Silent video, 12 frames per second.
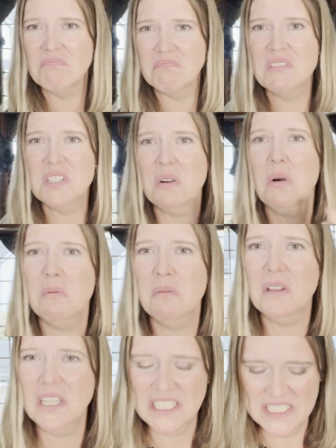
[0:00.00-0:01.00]
So
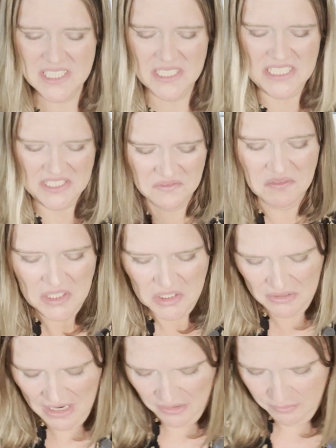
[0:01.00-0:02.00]
hopefully it's figure
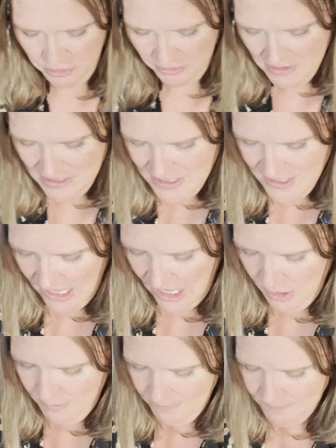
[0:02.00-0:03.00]
outable.
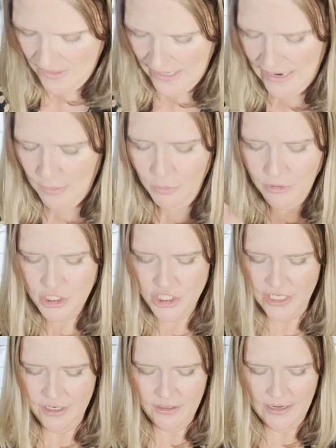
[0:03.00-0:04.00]
I will
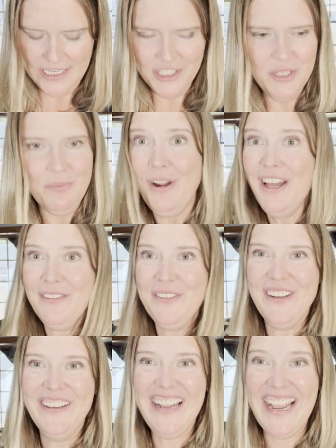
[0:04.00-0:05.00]
share, I should have brought it for
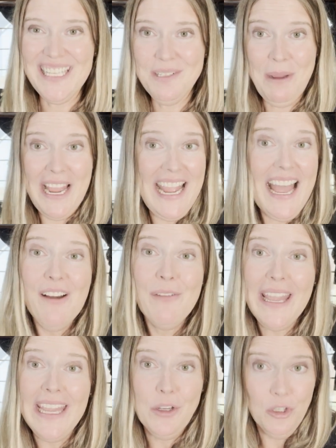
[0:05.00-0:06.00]
you guys, but I have
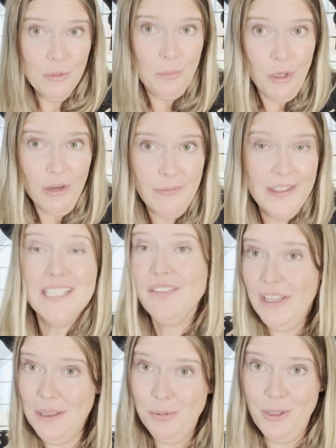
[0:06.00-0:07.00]
a cookbook that's
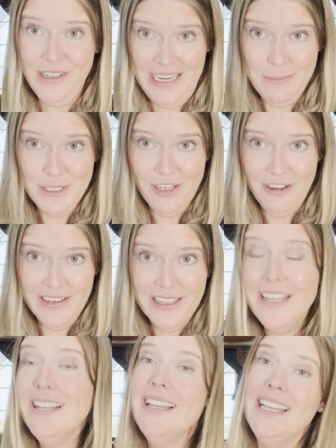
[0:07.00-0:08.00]
available on Amazon.
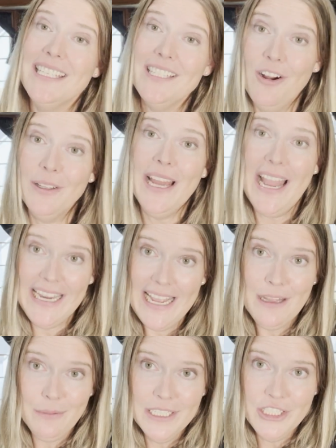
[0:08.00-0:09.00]
It's called
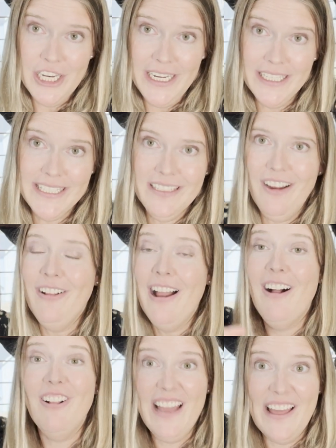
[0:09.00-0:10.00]
High-Calorie Shakes.
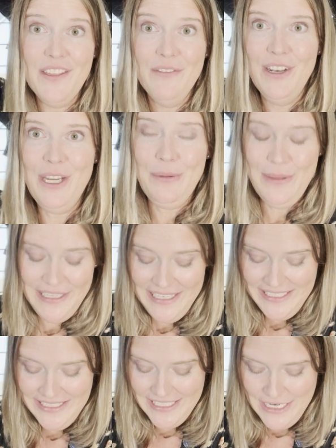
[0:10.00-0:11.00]
I'll add the video at the
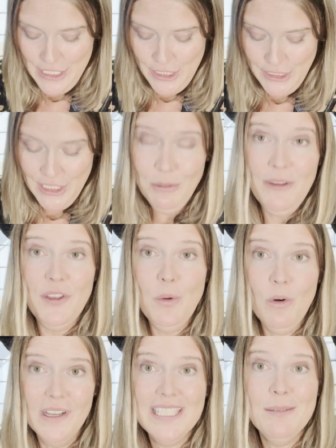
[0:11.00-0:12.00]
end. So if you
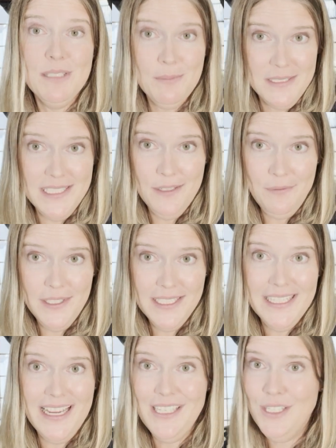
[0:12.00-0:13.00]
want some specifics,
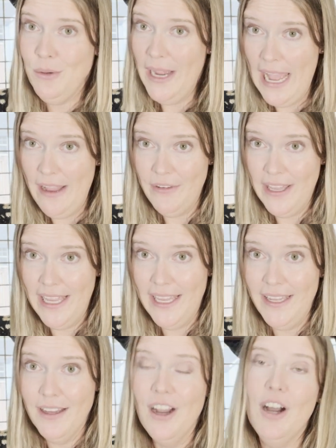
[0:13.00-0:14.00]
I do have
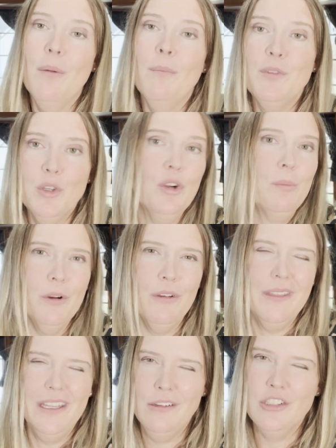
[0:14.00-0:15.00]
a cookbook
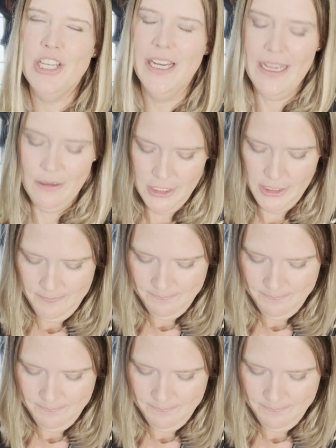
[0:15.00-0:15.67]
that you can check out too.